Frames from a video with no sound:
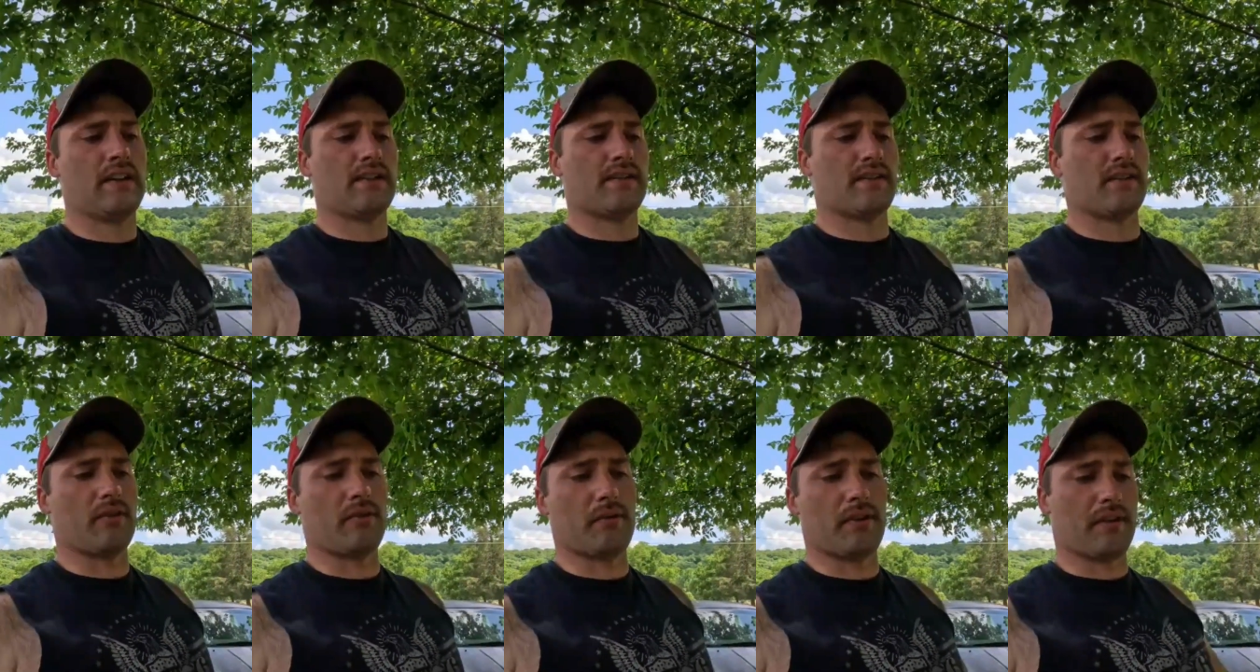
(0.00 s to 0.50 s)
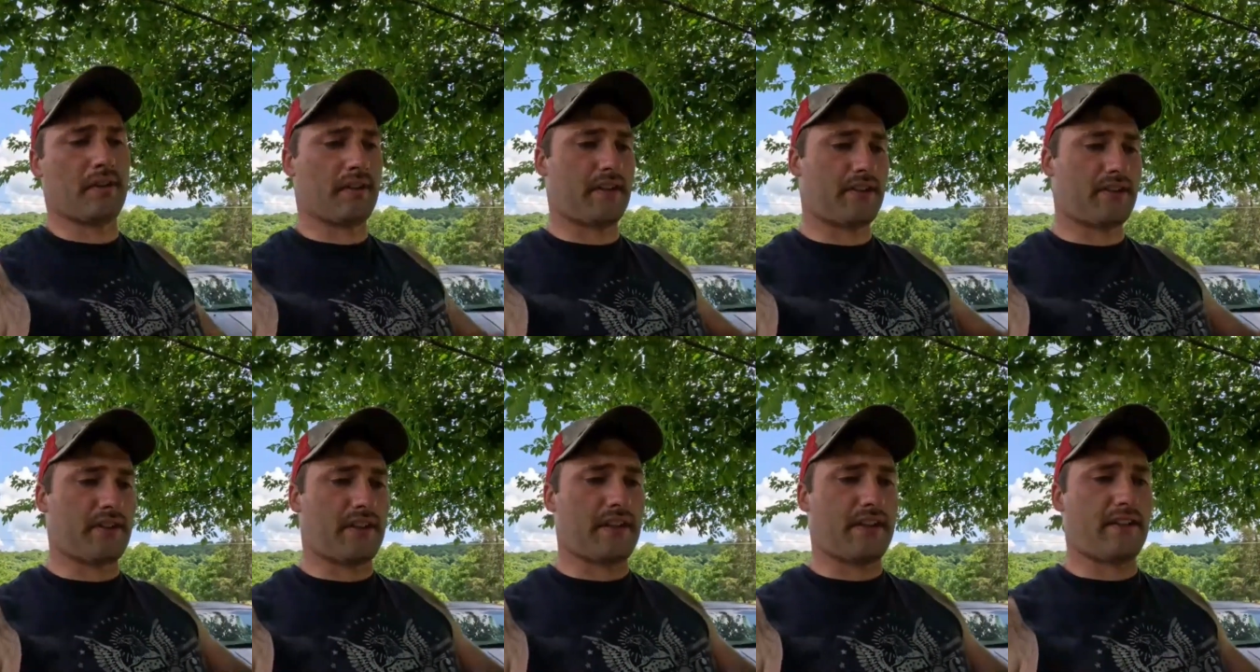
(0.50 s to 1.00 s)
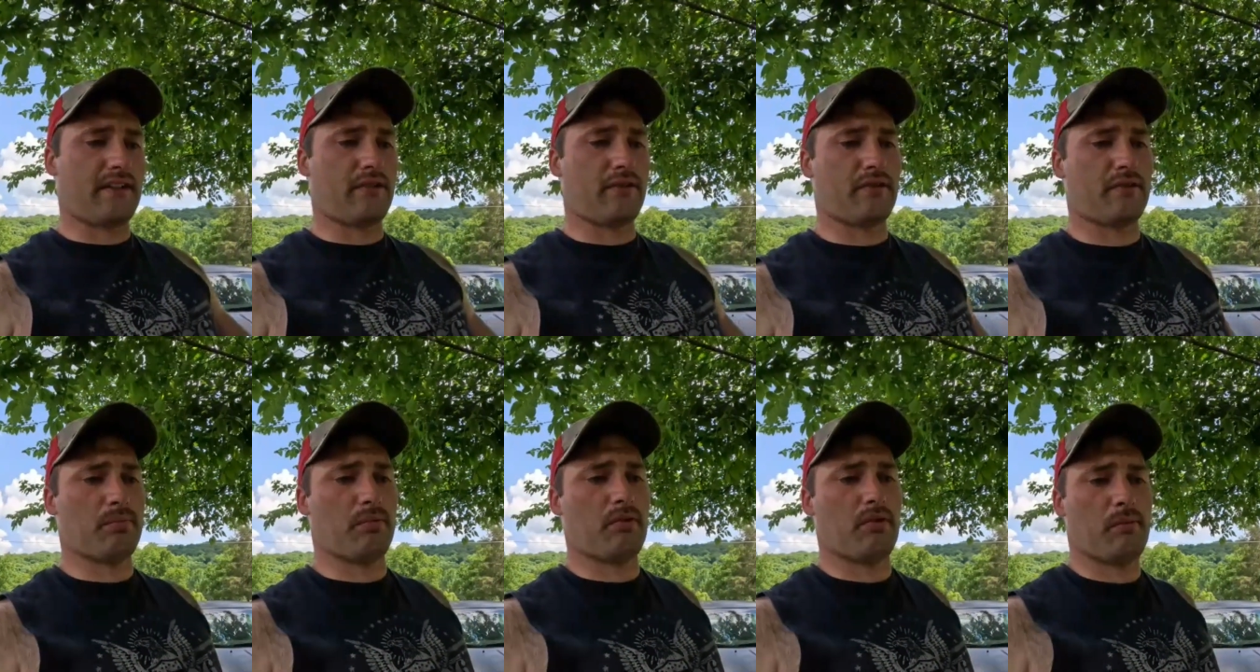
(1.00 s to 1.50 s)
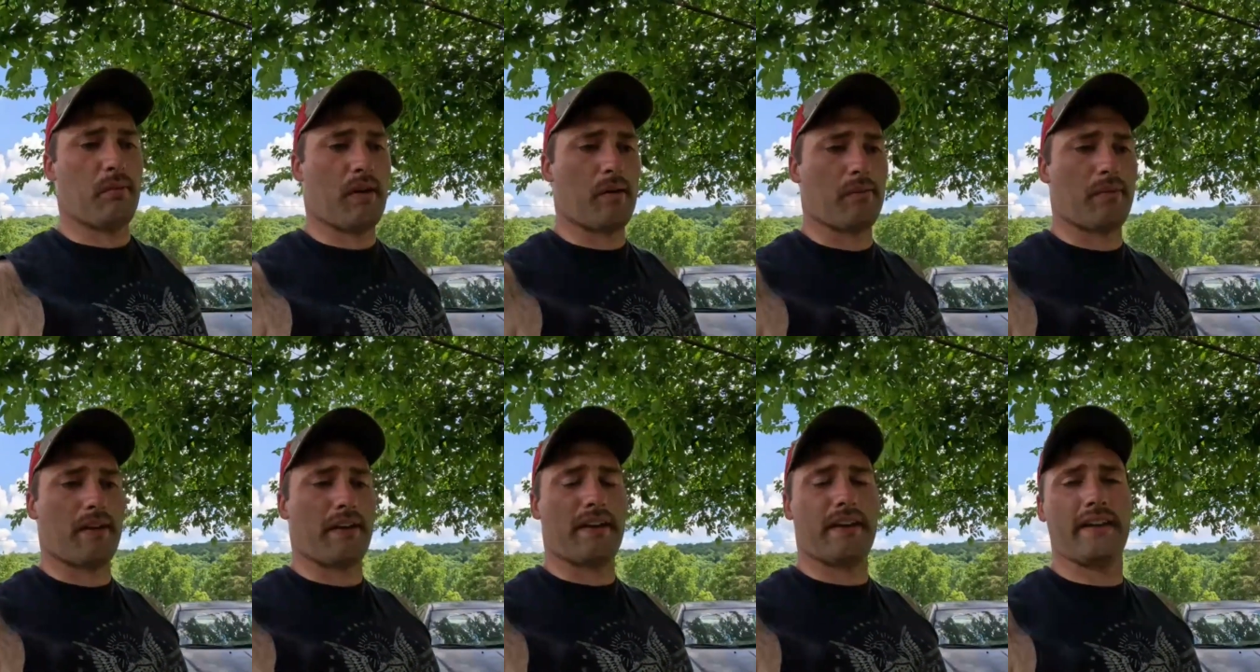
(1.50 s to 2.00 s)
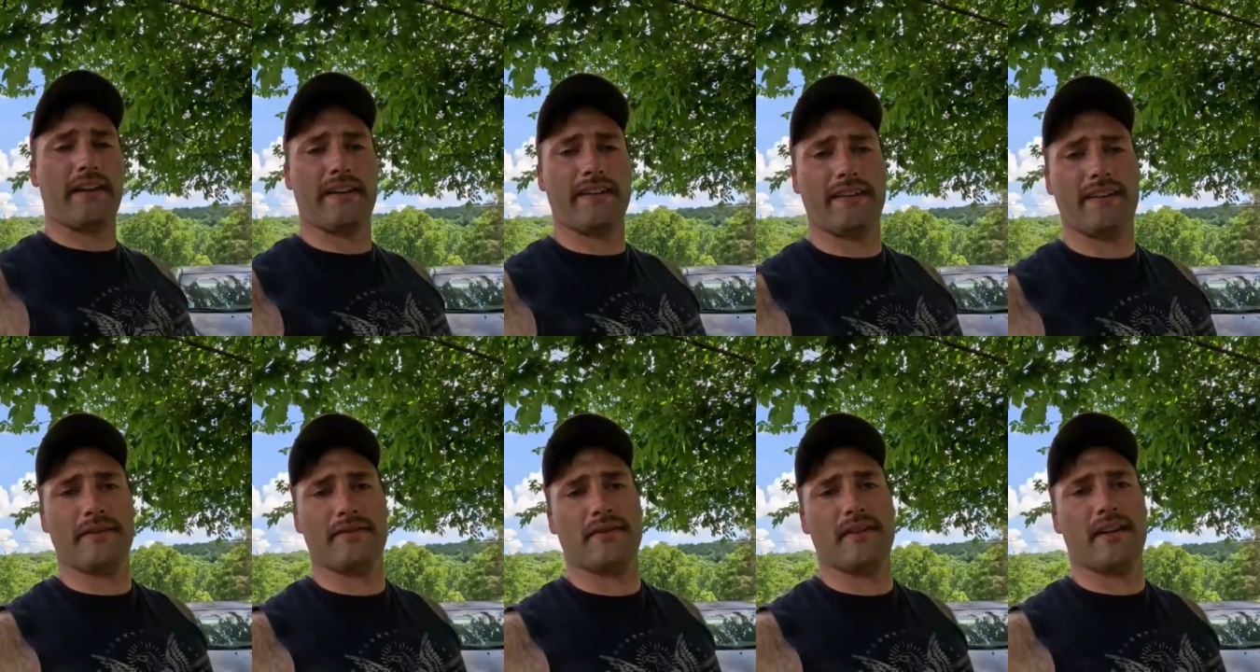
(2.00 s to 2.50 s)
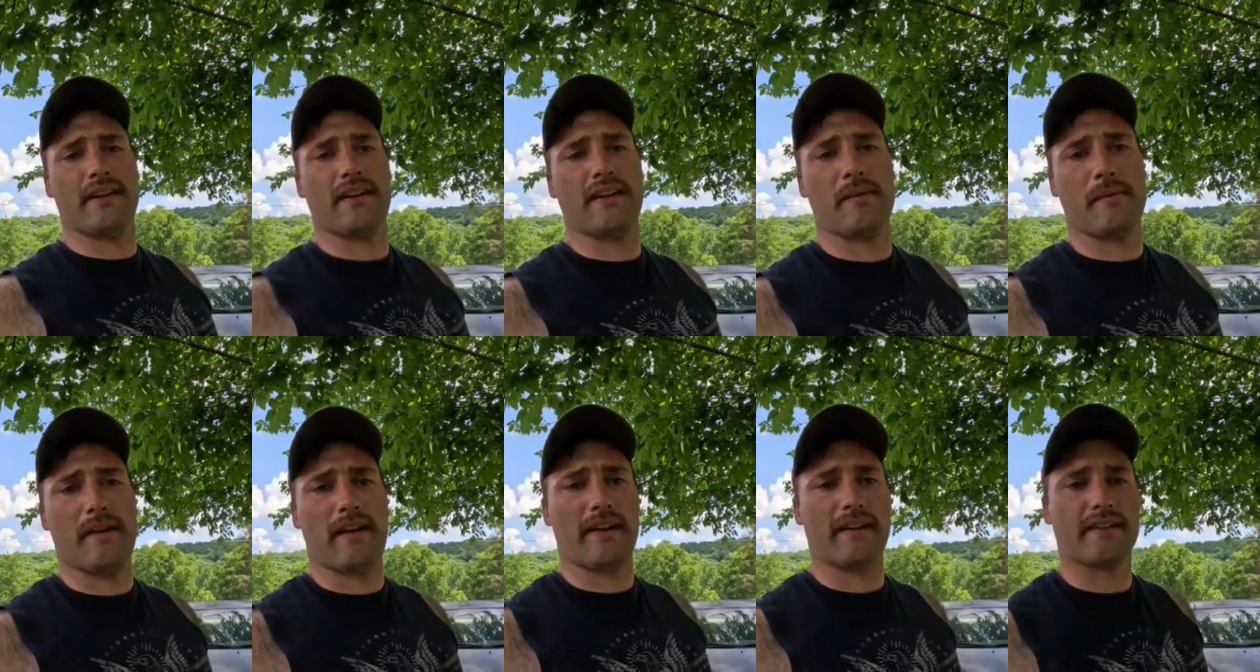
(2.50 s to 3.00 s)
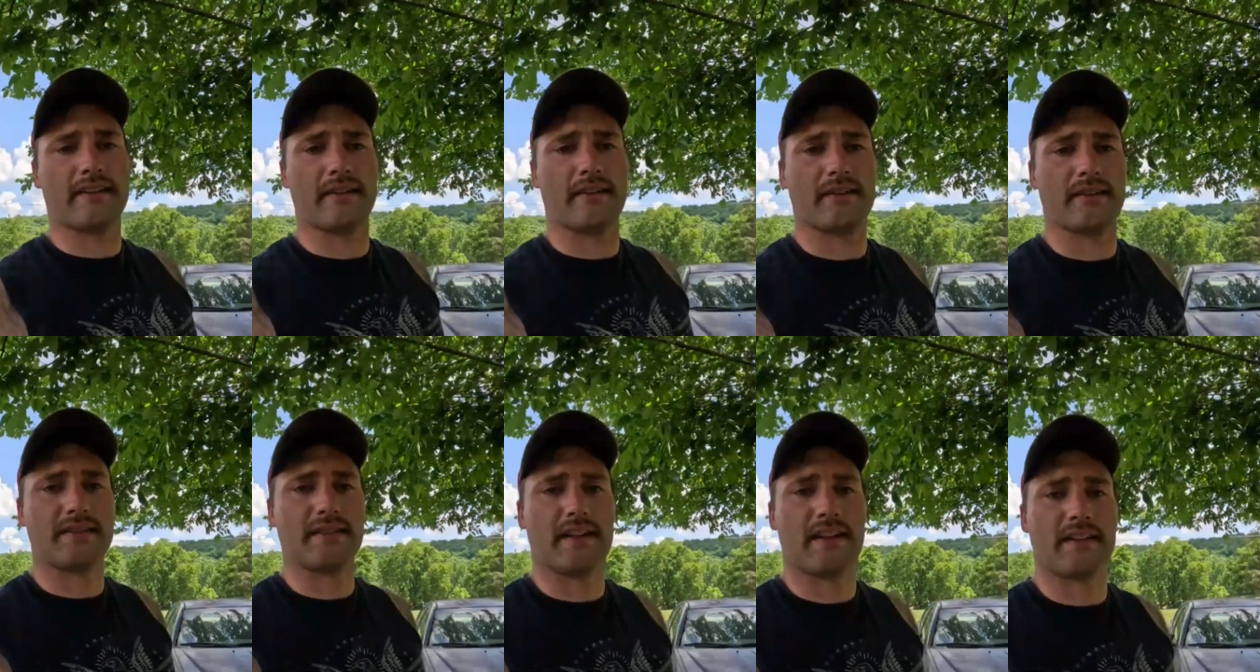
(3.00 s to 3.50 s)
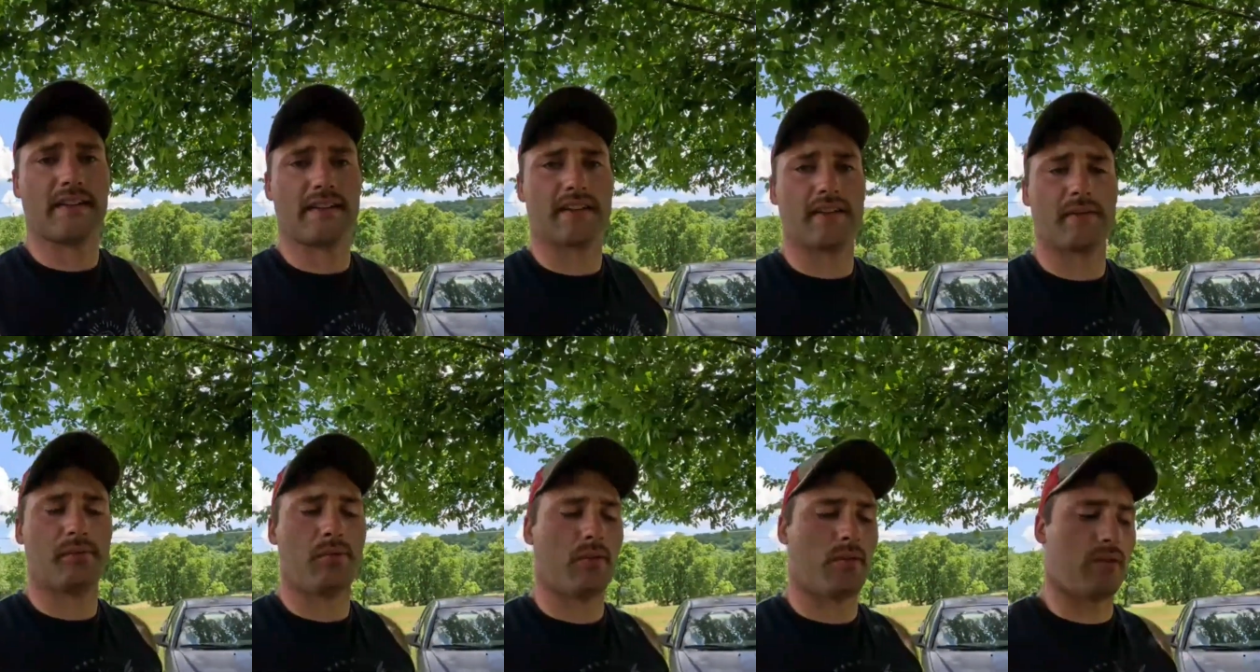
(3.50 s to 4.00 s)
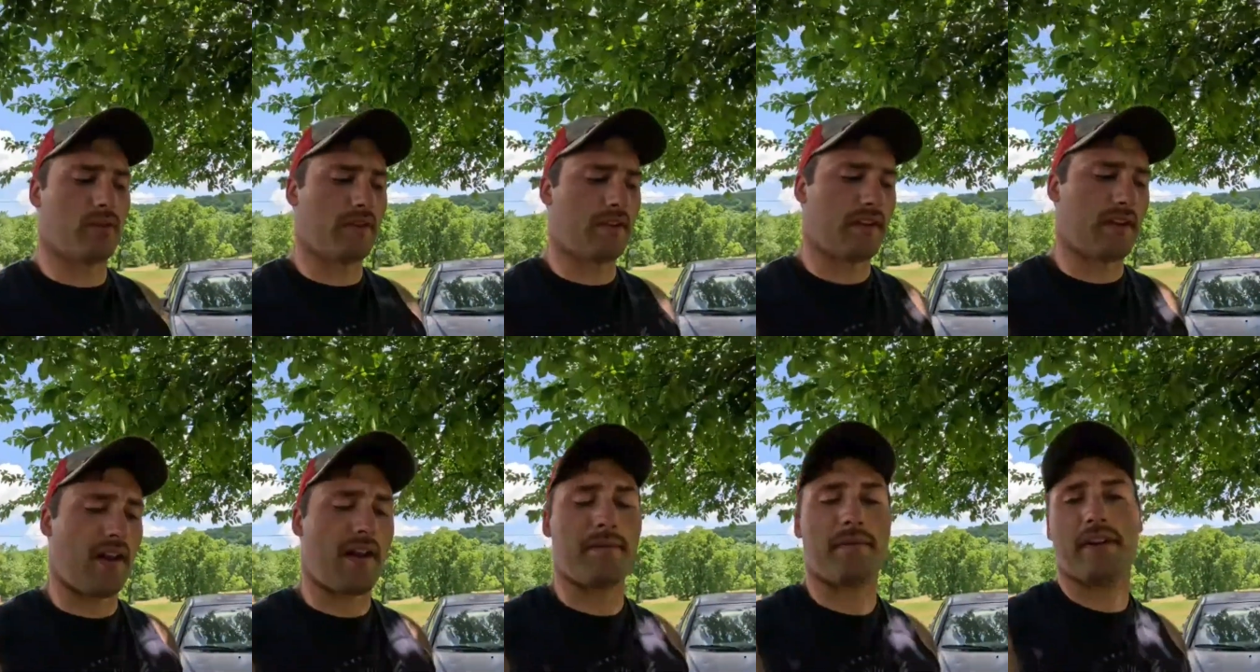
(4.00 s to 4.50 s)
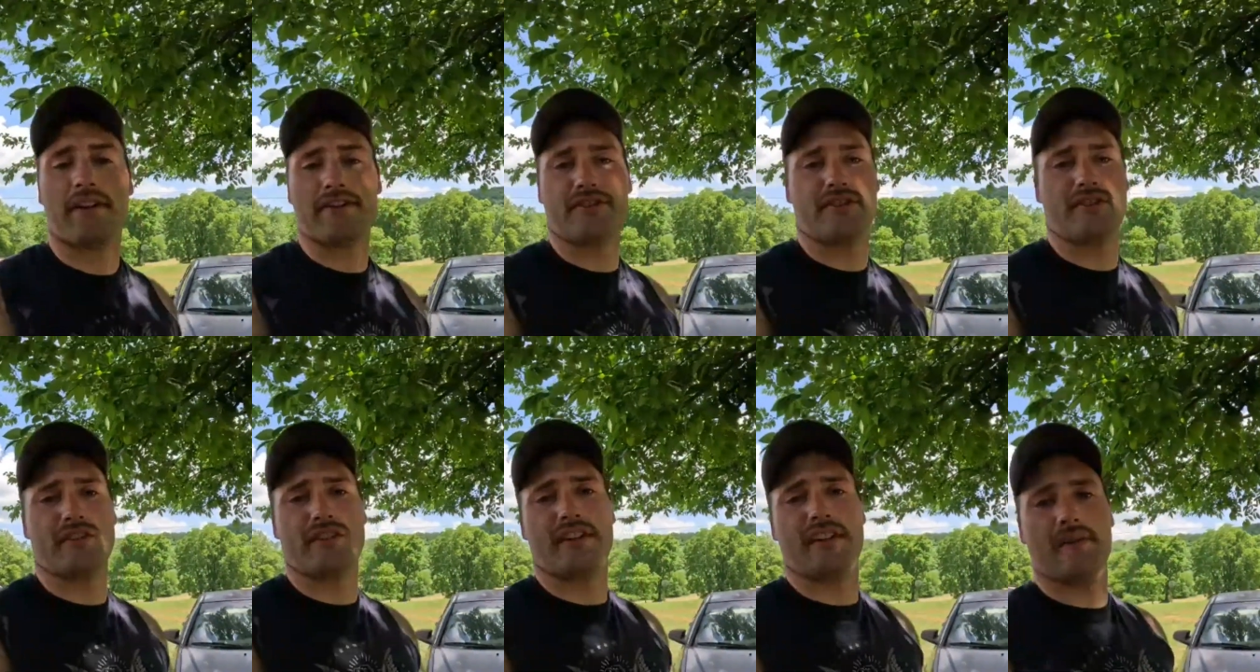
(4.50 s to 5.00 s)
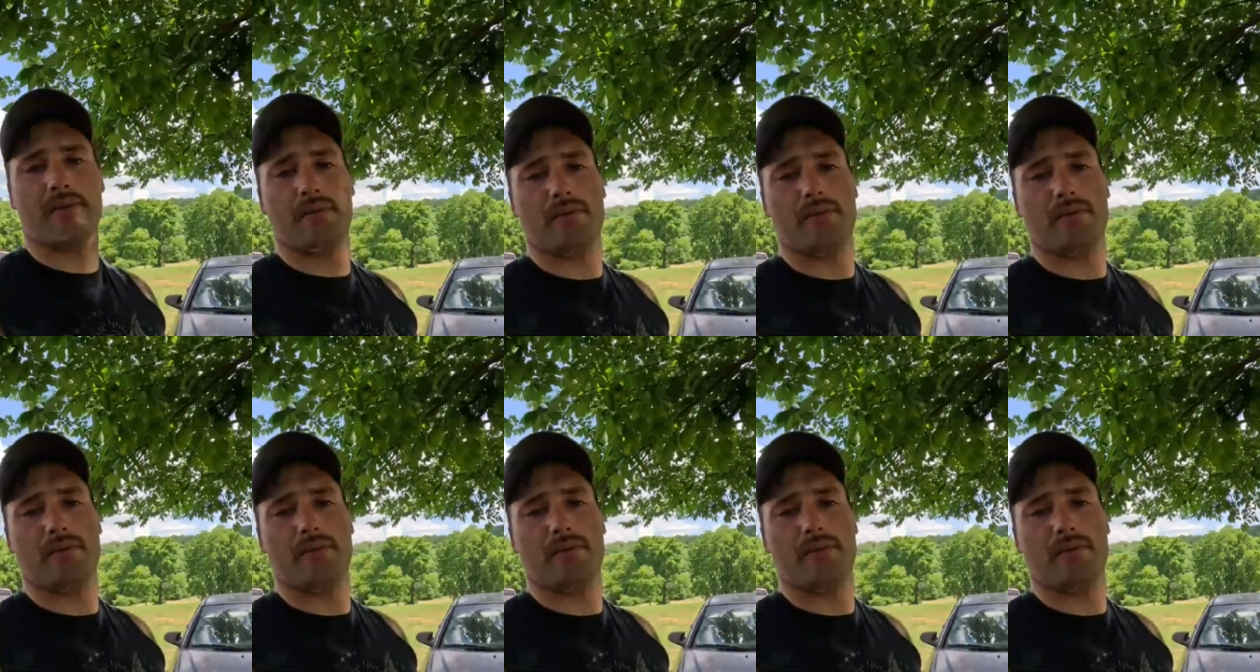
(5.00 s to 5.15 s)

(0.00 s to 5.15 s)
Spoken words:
So what I'm going to try to do is pull them out by hand. If not, I might have to go to town and get a puller. I'm not sure yet.